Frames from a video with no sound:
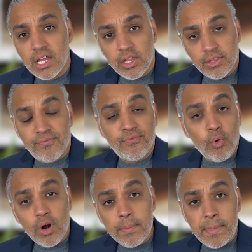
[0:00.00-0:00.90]
The
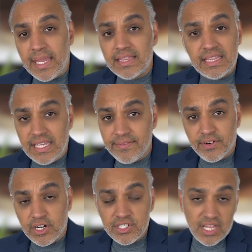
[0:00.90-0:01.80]
four main
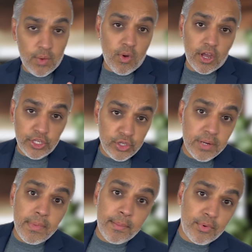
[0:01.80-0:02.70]
levers I want you to
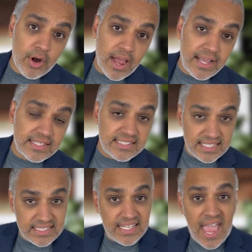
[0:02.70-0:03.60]
memorize
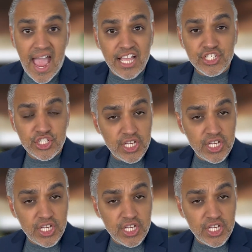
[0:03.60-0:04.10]
is cash,